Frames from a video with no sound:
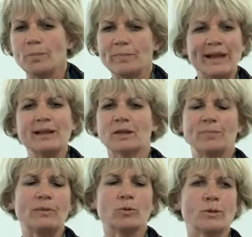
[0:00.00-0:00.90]
makes
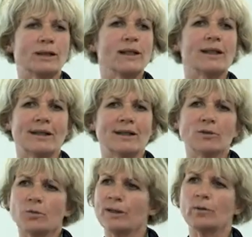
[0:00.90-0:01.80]
people
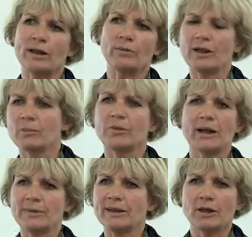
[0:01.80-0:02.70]
resilient will be a way we could
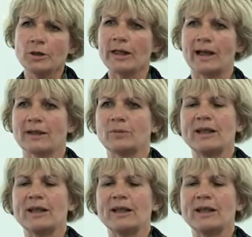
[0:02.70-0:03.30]
perhaps do that.